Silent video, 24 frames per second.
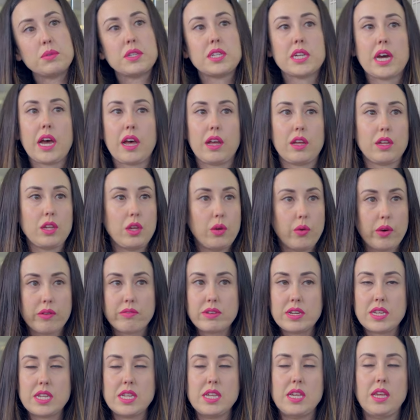style, you have a
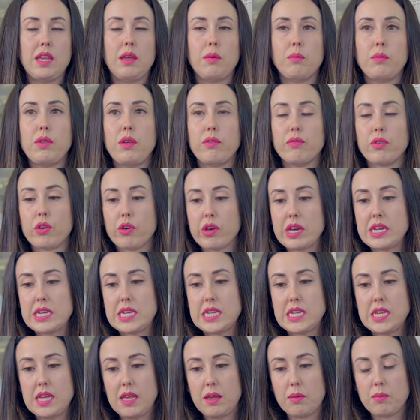team, you have a great
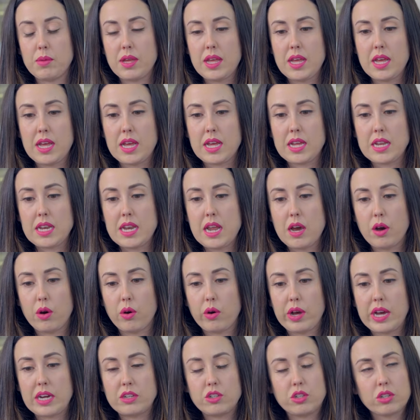team. Now,
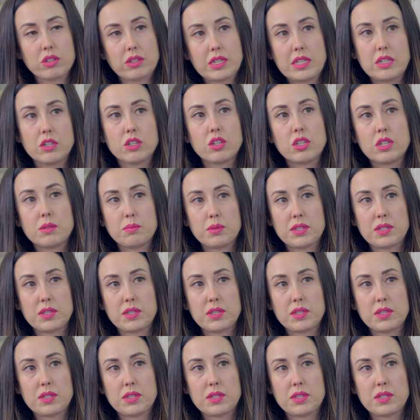has your leadership